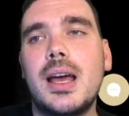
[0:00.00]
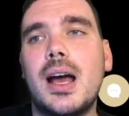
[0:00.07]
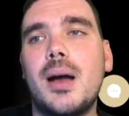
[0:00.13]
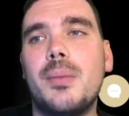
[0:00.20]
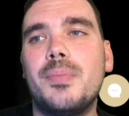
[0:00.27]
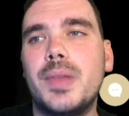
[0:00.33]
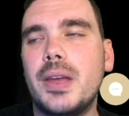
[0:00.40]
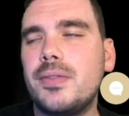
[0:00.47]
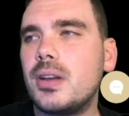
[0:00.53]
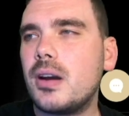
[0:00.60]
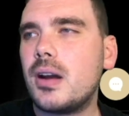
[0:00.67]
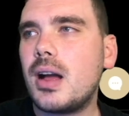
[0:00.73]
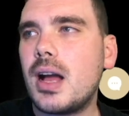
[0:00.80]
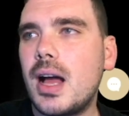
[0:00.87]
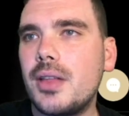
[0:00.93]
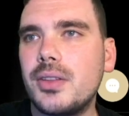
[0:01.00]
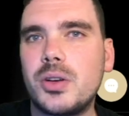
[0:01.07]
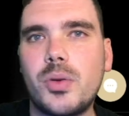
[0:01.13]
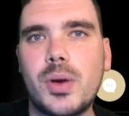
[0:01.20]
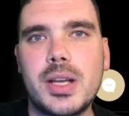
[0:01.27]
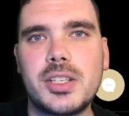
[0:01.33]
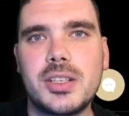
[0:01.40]
Um, if there are other
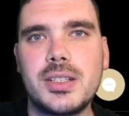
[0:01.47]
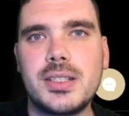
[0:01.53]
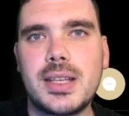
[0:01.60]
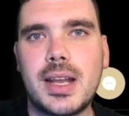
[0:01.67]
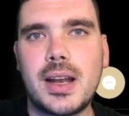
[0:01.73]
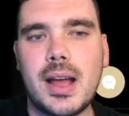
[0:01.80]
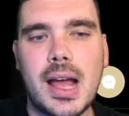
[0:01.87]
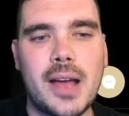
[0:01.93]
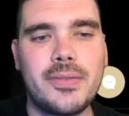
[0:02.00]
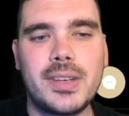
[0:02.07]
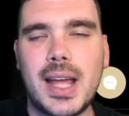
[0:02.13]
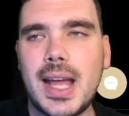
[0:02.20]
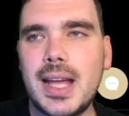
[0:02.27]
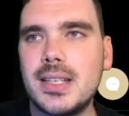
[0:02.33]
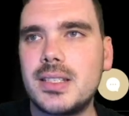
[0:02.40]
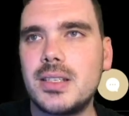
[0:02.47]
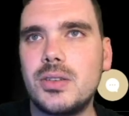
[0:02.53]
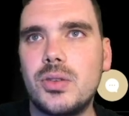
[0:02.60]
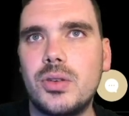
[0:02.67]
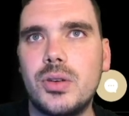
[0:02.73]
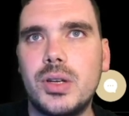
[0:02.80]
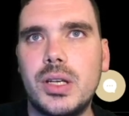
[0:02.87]
questions that I haven't answered
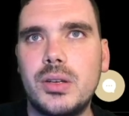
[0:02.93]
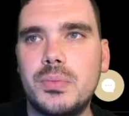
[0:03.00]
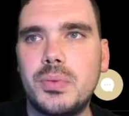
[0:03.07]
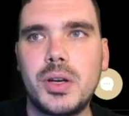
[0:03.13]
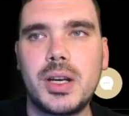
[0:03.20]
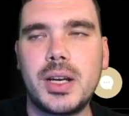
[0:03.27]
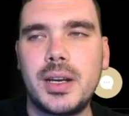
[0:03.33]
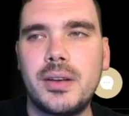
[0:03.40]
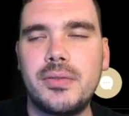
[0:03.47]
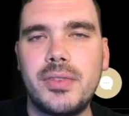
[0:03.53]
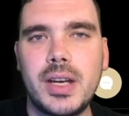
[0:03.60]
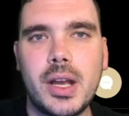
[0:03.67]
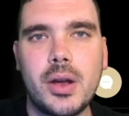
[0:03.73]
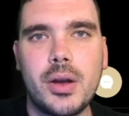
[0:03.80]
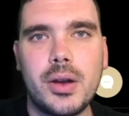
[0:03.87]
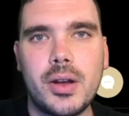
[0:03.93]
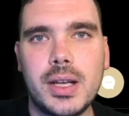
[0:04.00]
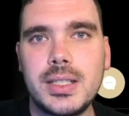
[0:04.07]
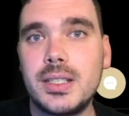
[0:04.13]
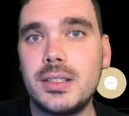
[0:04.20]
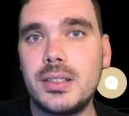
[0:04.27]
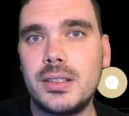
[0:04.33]
or you put it in a video and I
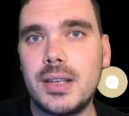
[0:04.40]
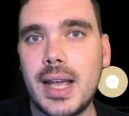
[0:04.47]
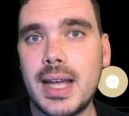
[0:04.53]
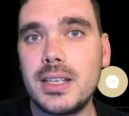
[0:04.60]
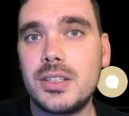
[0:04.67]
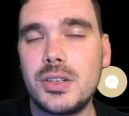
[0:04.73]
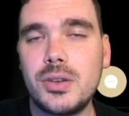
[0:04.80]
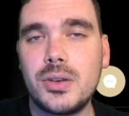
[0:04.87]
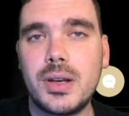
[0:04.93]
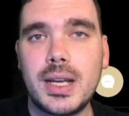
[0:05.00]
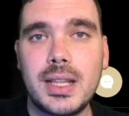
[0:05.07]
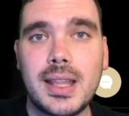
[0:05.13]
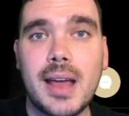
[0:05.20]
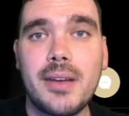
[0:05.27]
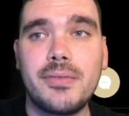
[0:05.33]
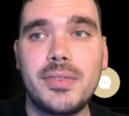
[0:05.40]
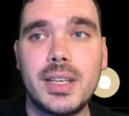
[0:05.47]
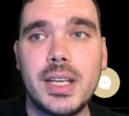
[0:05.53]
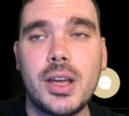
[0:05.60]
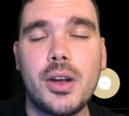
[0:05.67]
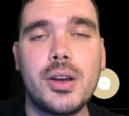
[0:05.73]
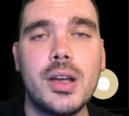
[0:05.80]
didn't answer you in that
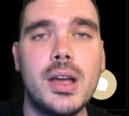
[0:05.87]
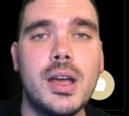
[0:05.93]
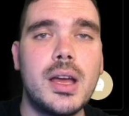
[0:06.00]
video,